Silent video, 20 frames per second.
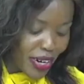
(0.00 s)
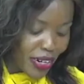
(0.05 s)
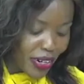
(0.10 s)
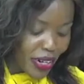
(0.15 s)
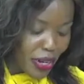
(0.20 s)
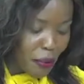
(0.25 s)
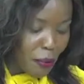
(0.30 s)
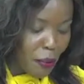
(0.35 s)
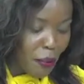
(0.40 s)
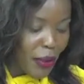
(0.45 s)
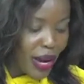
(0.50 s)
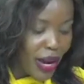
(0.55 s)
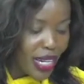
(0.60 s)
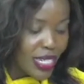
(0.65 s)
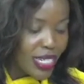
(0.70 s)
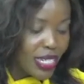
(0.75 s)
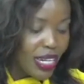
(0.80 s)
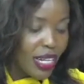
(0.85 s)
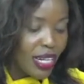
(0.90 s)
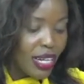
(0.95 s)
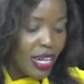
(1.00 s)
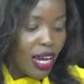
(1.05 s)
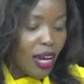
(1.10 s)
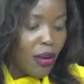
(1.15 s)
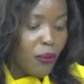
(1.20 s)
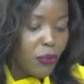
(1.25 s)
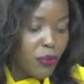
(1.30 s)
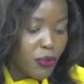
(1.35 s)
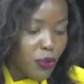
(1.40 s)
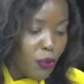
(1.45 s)
Mary. But
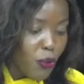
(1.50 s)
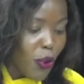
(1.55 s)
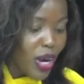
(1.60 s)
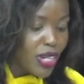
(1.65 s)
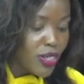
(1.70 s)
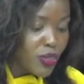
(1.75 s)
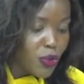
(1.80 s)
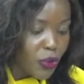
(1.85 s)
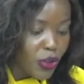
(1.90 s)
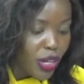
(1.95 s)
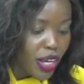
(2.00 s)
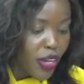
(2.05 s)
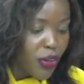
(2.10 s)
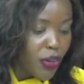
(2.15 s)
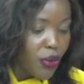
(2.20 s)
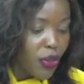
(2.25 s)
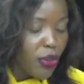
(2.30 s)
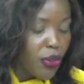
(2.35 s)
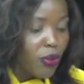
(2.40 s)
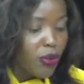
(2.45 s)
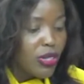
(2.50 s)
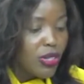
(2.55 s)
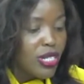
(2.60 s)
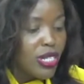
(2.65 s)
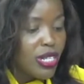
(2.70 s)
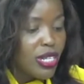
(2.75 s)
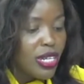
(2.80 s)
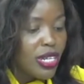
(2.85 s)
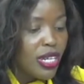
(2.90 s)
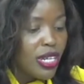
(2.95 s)
I would want to hear your
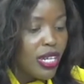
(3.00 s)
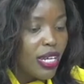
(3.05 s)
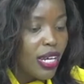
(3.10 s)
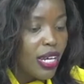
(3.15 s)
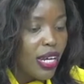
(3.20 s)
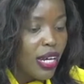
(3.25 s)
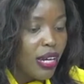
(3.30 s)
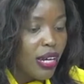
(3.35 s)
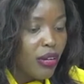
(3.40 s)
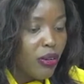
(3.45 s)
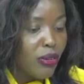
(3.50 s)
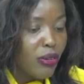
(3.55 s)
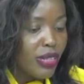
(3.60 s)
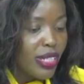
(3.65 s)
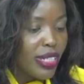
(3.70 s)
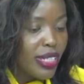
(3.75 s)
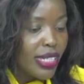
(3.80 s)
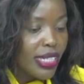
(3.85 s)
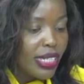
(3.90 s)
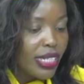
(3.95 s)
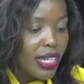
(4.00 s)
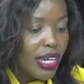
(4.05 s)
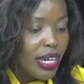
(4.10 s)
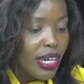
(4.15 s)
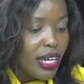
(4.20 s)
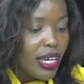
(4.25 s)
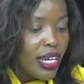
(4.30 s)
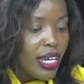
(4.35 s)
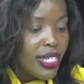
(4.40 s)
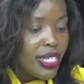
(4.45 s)
thoughts on this.
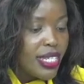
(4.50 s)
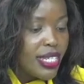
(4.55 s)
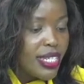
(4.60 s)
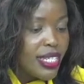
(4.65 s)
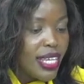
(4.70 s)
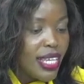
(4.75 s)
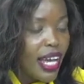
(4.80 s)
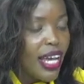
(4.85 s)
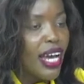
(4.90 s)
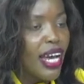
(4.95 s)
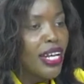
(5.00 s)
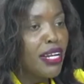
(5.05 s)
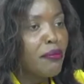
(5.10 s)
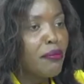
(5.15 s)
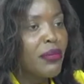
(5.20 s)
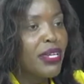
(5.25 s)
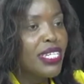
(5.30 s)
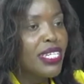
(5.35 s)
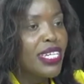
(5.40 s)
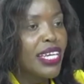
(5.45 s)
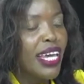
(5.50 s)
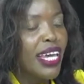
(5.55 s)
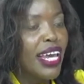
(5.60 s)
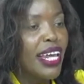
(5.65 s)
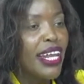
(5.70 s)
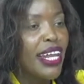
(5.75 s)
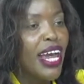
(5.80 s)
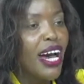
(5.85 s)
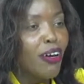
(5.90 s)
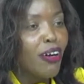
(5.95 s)
Is Sagana meeting
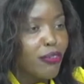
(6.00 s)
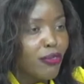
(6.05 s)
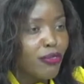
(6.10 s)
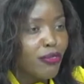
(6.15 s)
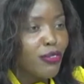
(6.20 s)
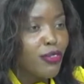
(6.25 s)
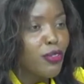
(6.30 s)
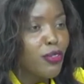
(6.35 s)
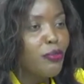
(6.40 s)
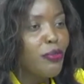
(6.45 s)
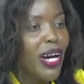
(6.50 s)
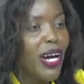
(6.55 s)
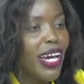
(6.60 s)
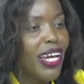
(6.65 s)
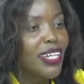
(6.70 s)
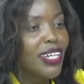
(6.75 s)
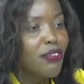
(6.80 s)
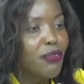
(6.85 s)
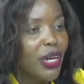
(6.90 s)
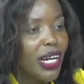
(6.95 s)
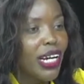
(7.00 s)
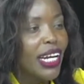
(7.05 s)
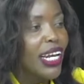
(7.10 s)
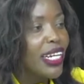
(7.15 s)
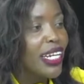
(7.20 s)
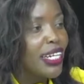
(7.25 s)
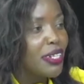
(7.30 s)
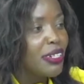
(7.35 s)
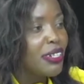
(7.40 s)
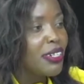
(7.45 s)
enough to market
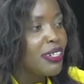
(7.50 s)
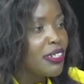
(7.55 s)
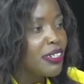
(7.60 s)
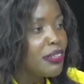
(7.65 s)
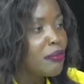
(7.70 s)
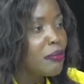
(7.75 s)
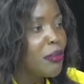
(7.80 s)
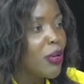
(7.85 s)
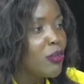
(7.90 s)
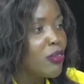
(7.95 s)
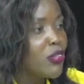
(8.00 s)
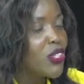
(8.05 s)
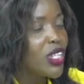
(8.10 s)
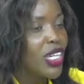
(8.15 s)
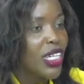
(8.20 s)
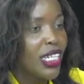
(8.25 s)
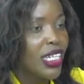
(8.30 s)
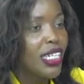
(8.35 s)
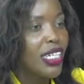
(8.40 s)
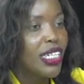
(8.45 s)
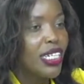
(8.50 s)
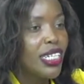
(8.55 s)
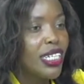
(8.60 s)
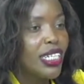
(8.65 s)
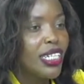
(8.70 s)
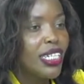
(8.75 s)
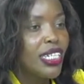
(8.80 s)
Raila in Mount Kenya?